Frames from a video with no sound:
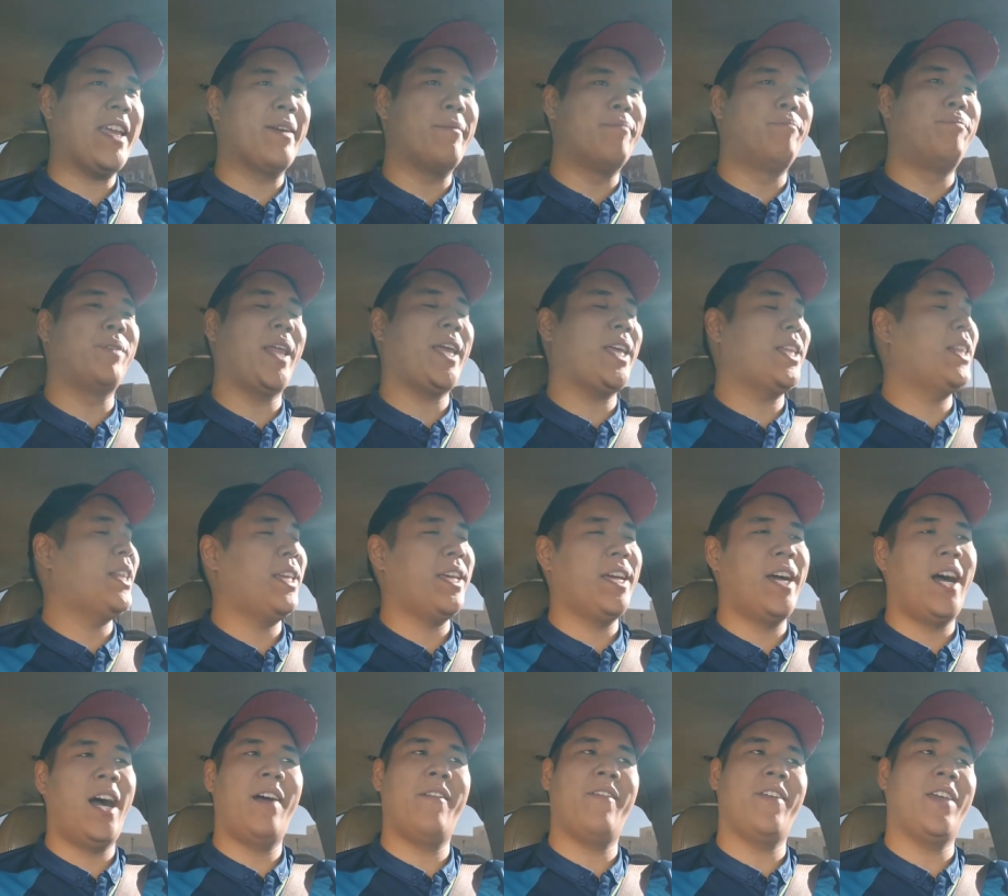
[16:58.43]
it blatantly
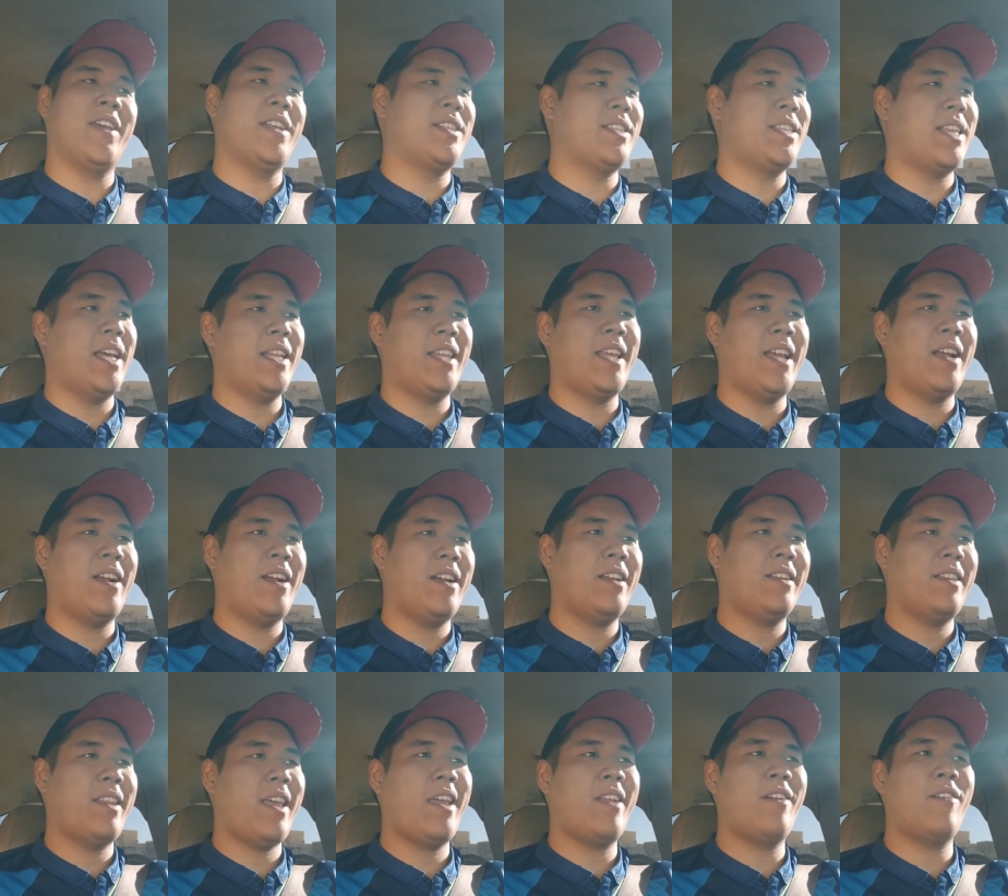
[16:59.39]
obvious that
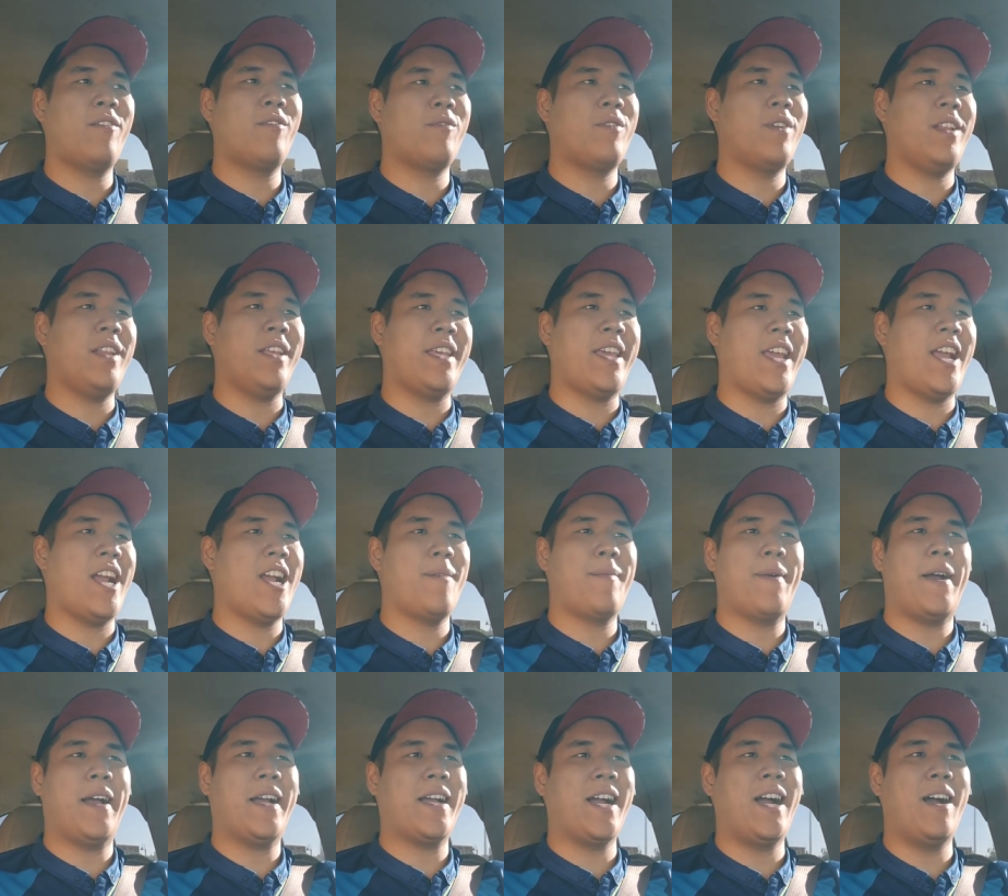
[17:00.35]
they don't really care
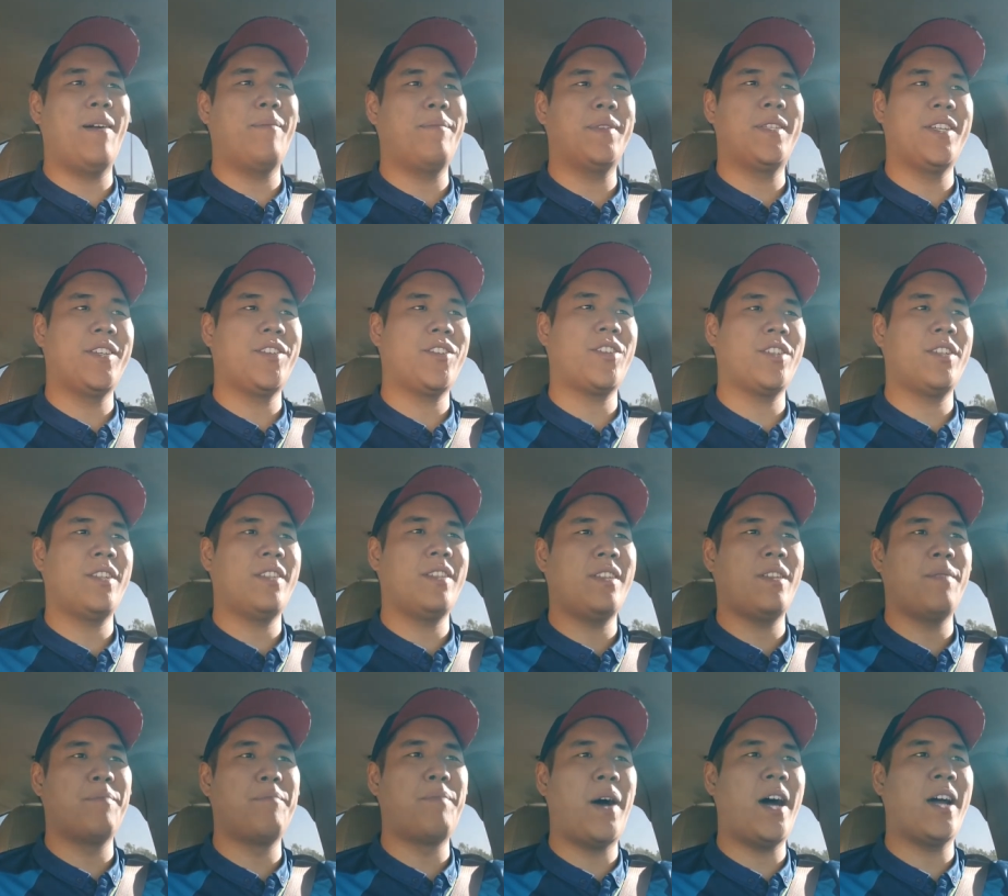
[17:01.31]
about competition,
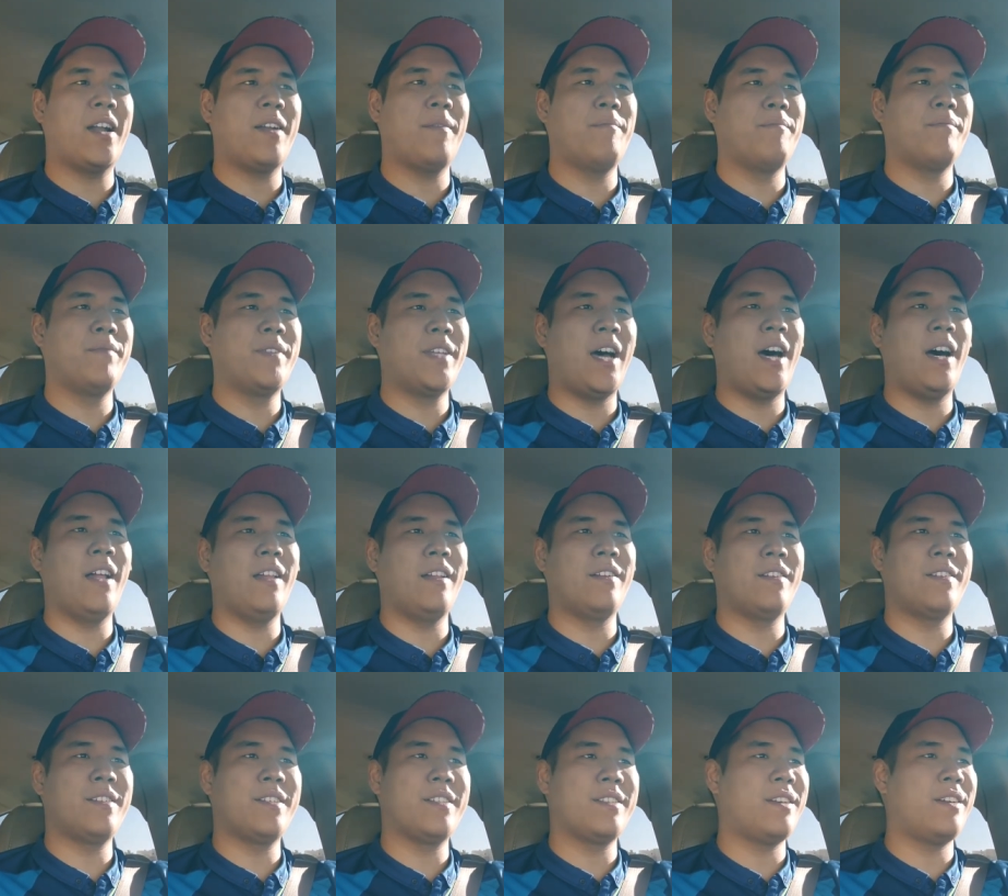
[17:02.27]
the bottom
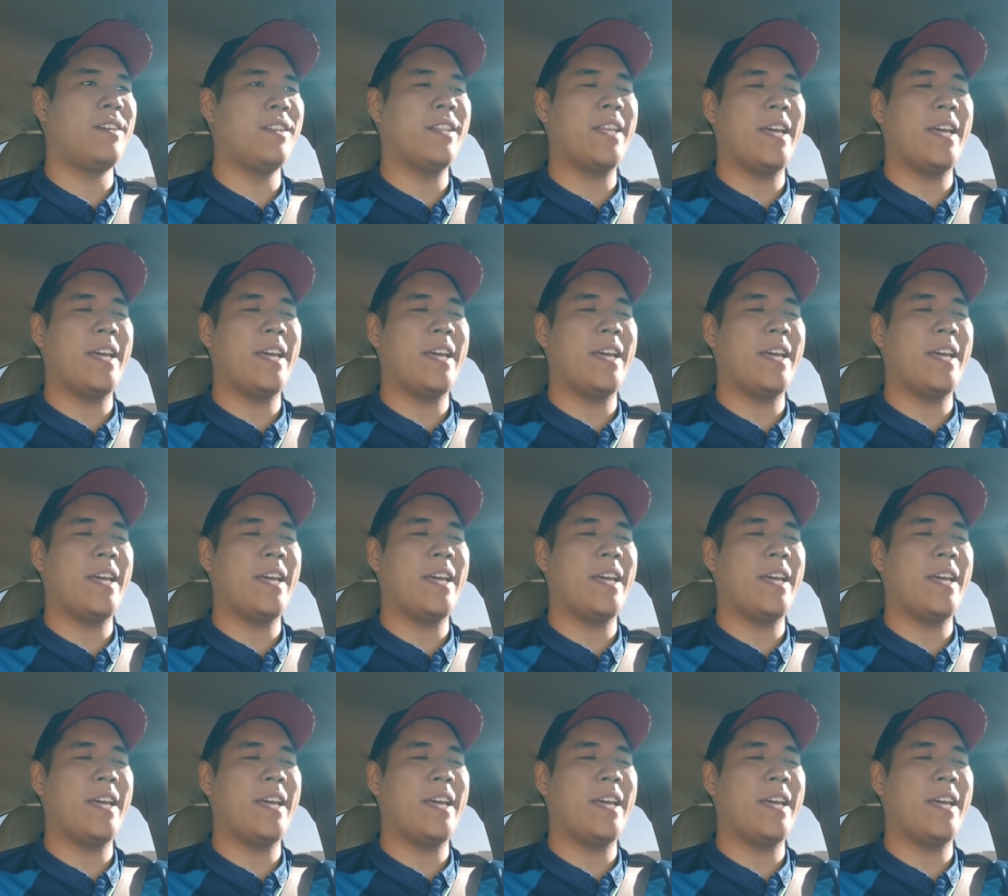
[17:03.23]
dollars is all